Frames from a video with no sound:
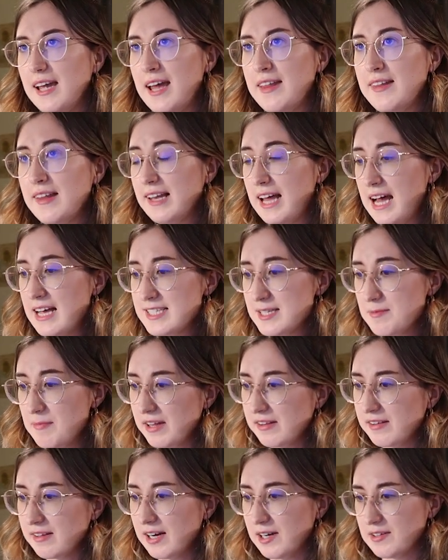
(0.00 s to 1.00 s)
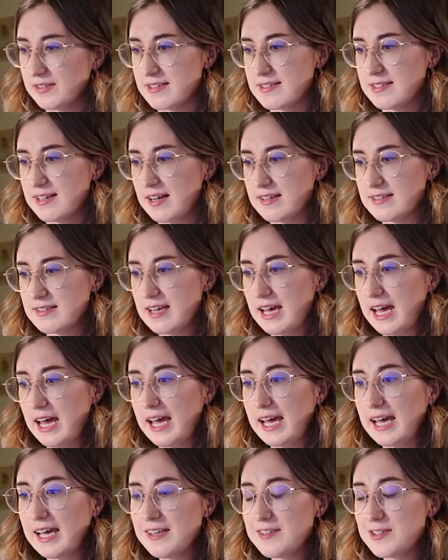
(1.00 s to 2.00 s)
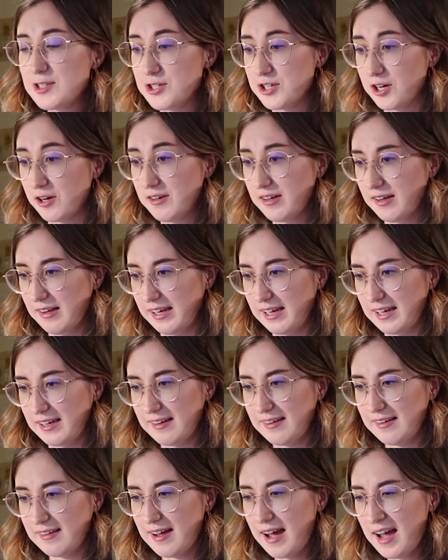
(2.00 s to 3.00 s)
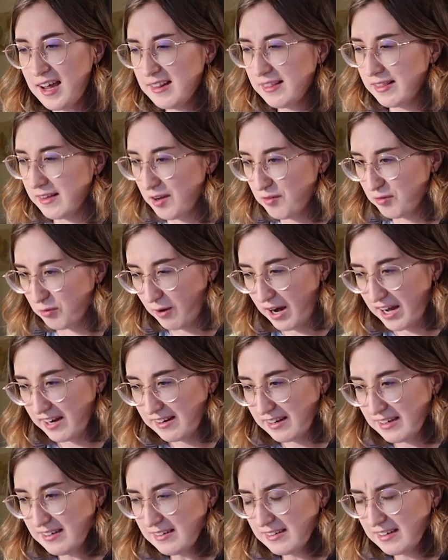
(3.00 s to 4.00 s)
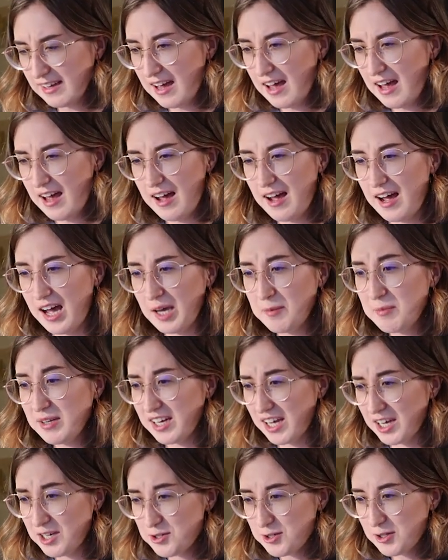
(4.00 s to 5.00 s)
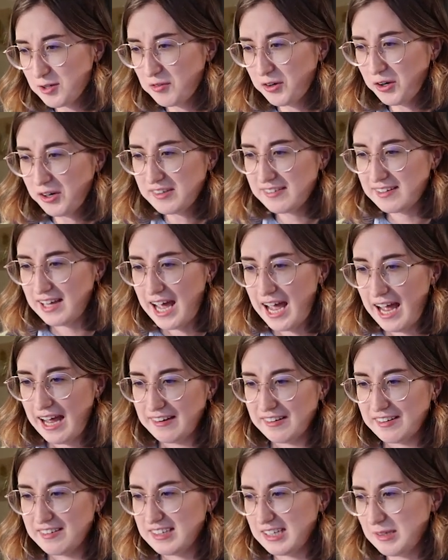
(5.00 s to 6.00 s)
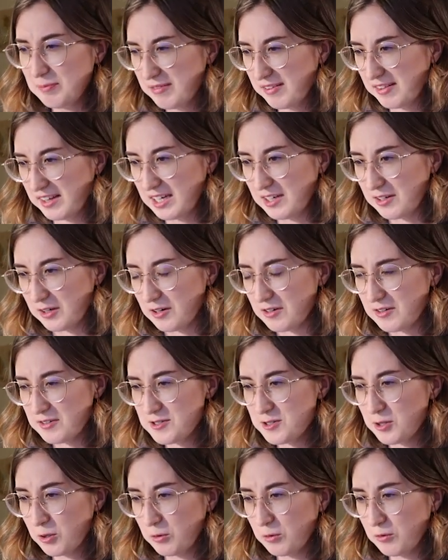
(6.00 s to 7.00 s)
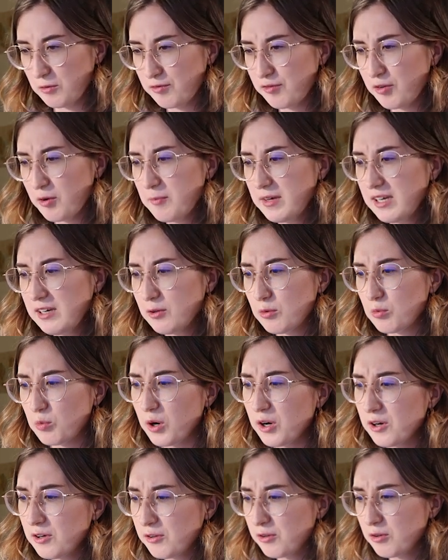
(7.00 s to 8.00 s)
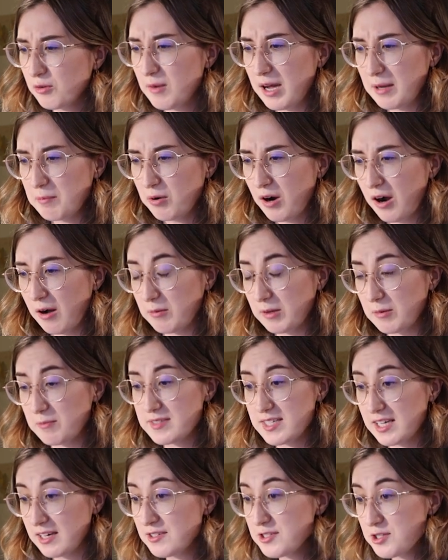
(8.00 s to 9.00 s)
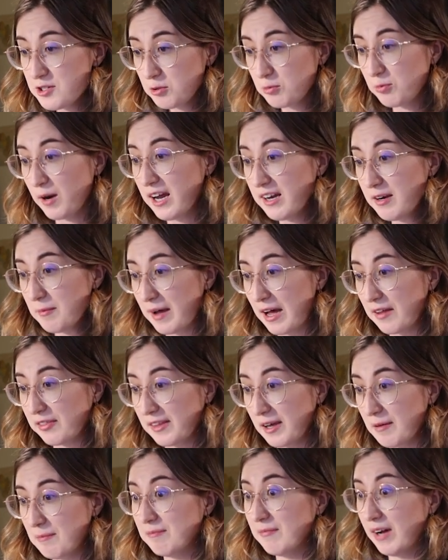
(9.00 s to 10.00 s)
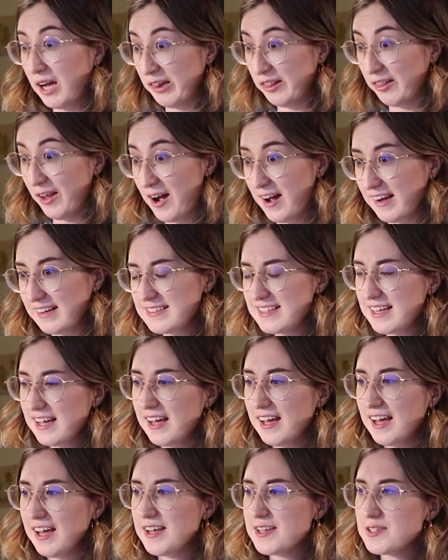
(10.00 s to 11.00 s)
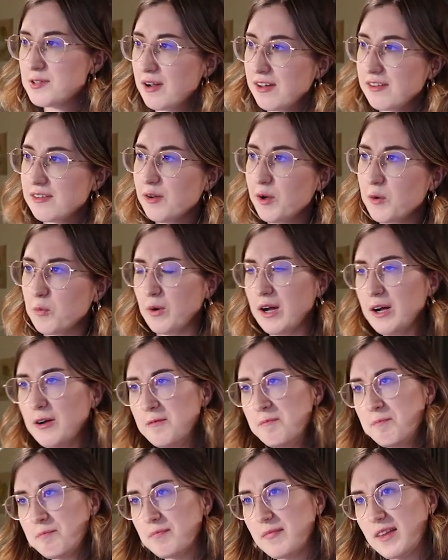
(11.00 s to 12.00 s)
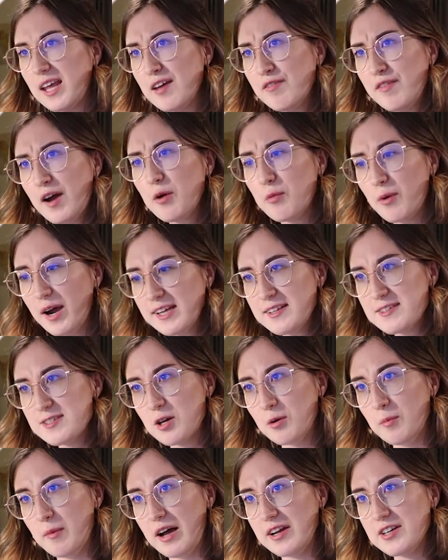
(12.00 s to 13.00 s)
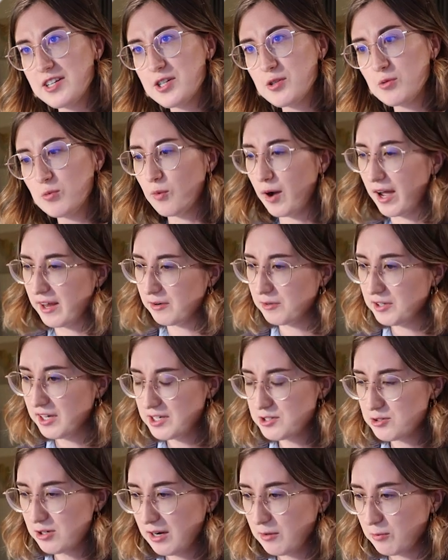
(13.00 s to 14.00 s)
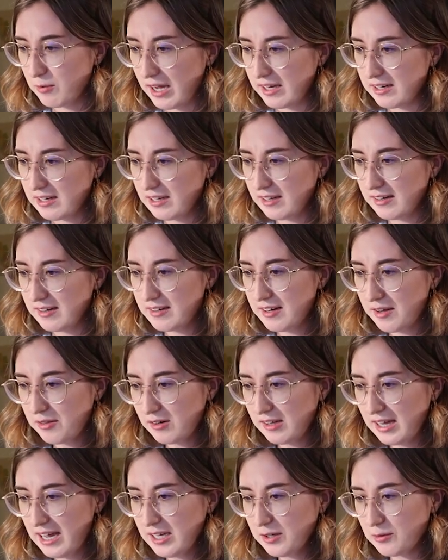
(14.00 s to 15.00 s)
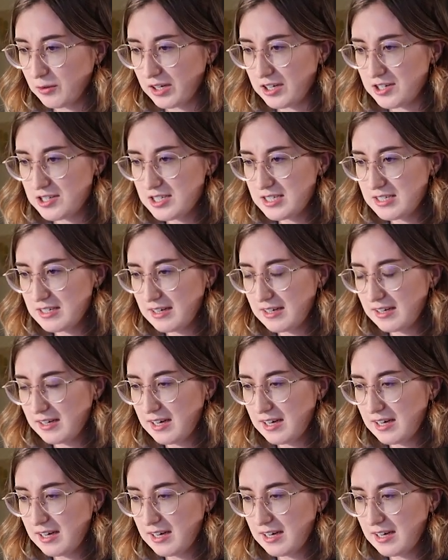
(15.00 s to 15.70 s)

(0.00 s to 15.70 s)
And the last method I'll discuss is journaling. I love writing. I'm an introvert and a deep thinker. So for me to work through my problems is to write about them a lot. So I thought, well, if I write so much, why don't I try writing in another language?